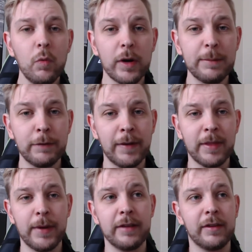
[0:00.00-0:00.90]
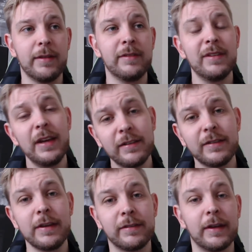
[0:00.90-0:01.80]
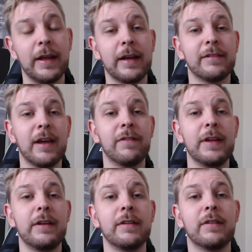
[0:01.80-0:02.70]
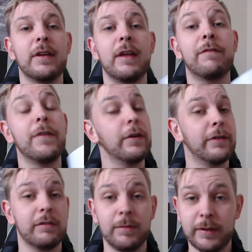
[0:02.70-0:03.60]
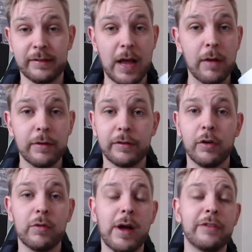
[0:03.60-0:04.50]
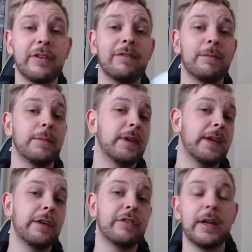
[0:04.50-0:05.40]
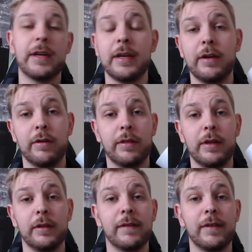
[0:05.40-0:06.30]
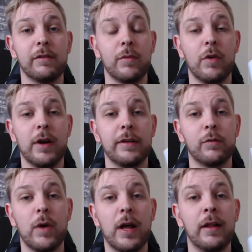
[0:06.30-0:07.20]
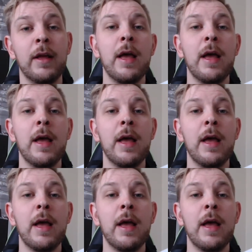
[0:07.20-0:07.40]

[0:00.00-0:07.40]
when you move up the bass on this, it's decent. Like, it's definitely decent. It fills the room with sound. There's no question. If I'm in my kitchen, I can hear the living room one as well.